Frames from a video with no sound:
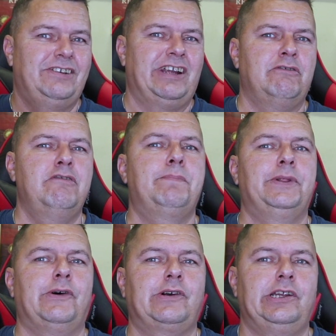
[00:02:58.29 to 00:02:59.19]
Yeah, with
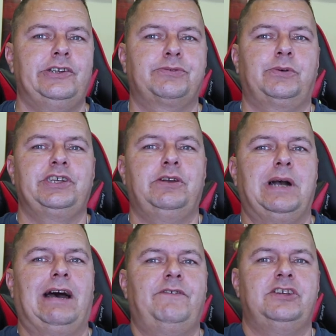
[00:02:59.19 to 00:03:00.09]
binoculars, what
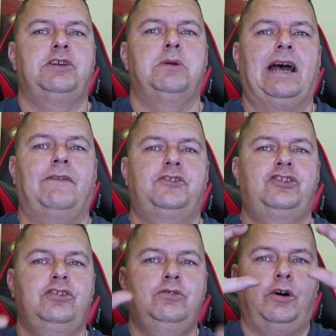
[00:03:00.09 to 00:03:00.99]
you have is you have
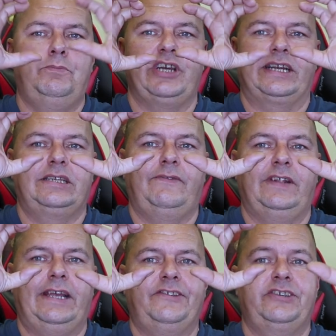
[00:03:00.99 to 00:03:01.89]
two
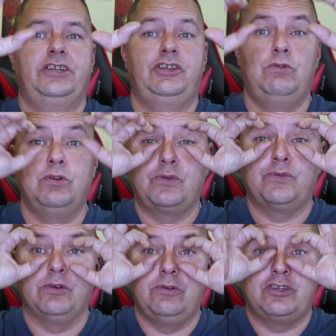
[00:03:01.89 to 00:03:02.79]
objective lenses and you look
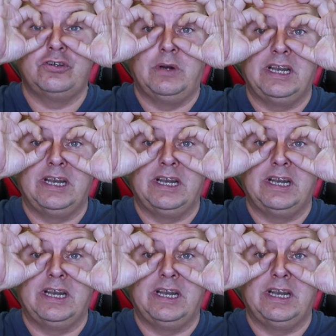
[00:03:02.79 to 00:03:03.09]
through two